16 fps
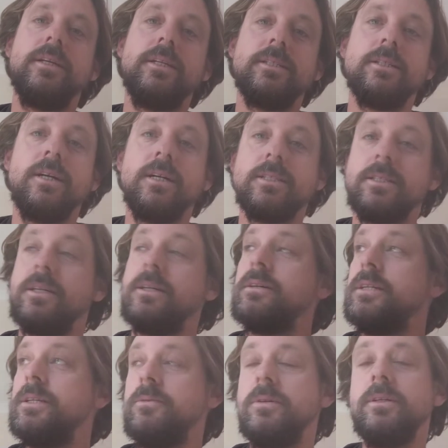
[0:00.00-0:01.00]
the entire song,
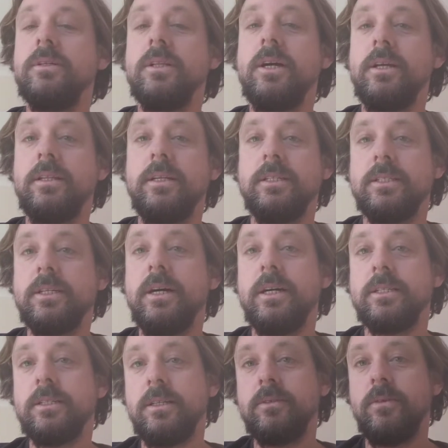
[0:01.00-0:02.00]
you will learn the entire
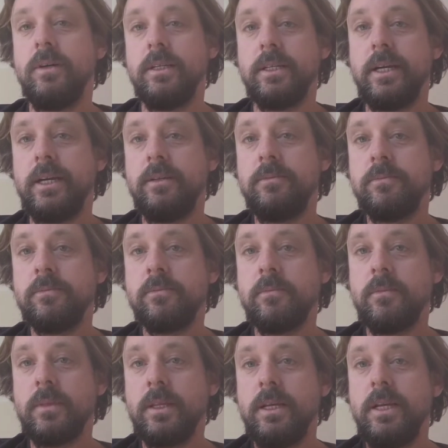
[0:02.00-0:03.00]
song one day.
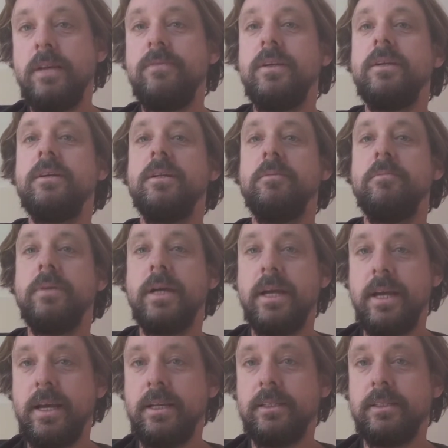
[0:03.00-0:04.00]
If you're in a
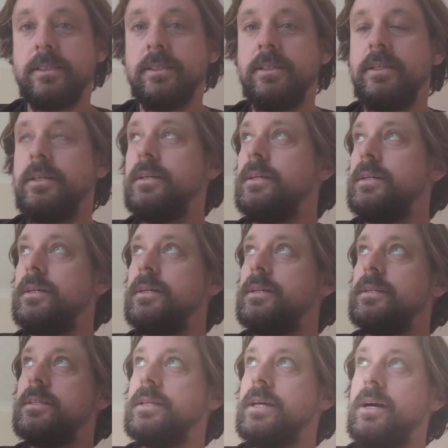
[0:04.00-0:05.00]
band
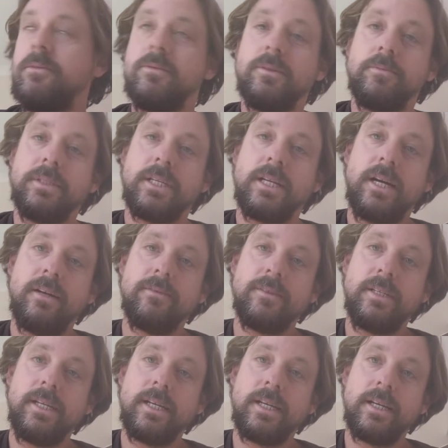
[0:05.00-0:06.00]
that will be
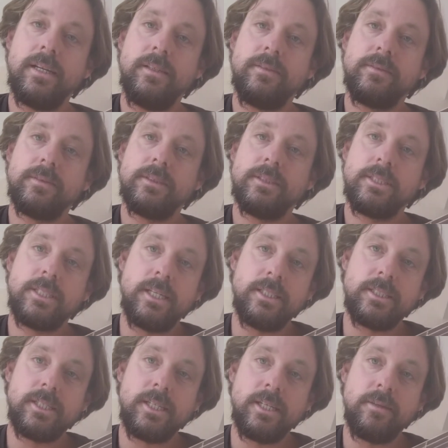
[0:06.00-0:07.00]
covering
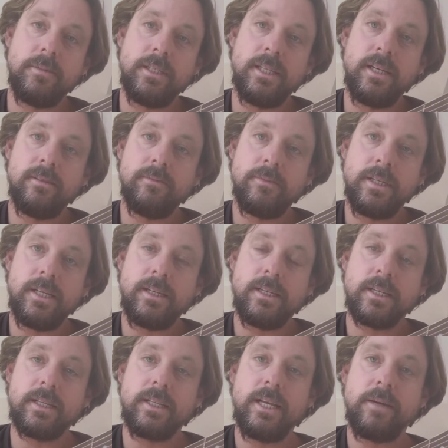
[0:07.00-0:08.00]
Sunshine on My Love by
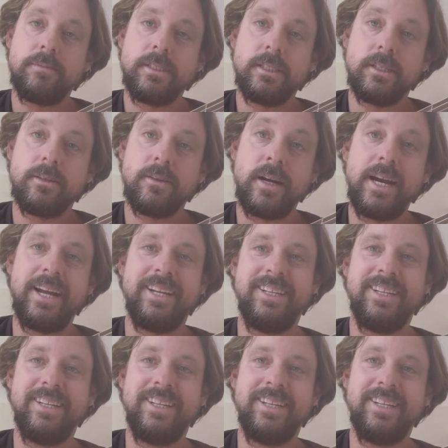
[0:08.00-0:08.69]
Eric Clapton, great,